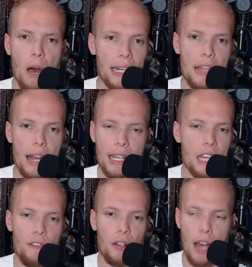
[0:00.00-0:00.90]
money that he
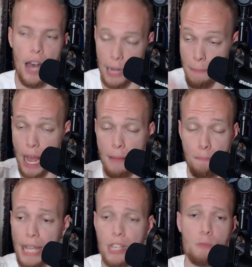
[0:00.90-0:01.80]
even got. Hey,
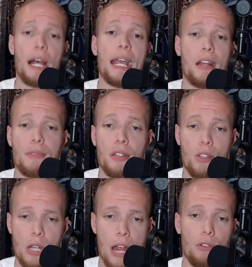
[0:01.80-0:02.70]
Mike is playing up to
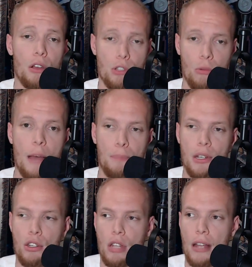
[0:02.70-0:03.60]
the standard, though, so I
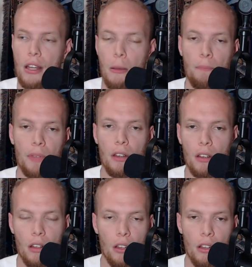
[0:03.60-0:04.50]
appreciate him.
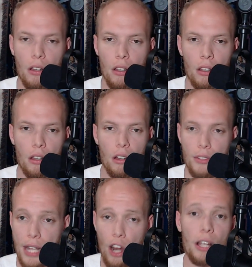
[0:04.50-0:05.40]

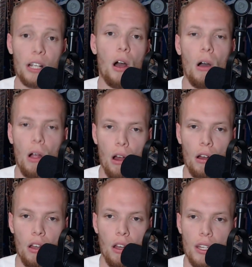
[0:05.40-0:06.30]
Derek Carr,
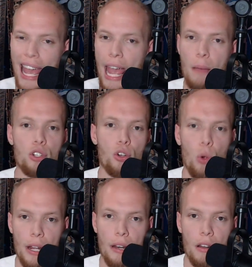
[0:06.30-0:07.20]
Cam
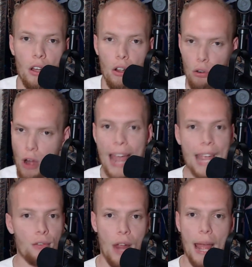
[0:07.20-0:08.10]
Jordan,
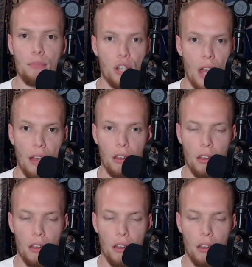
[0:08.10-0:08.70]
Ryan Ramczyk.